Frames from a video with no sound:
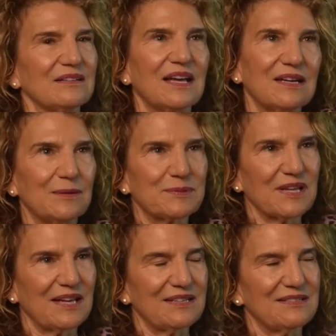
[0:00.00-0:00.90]
A lot of ups, a
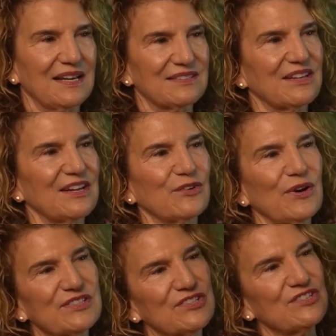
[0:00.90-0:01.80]
lot of downs, a lot of
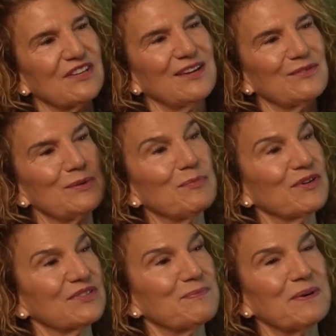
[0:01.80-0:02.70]
crashes, a lot of
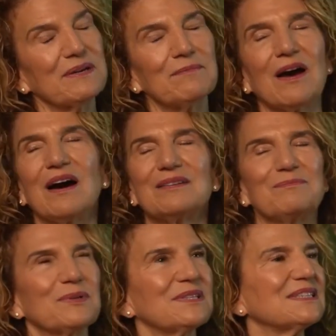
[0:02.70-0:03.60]
rebirths, but
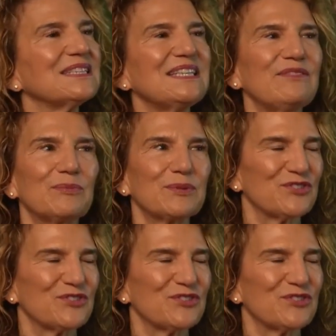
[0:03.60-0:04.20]
unbelievable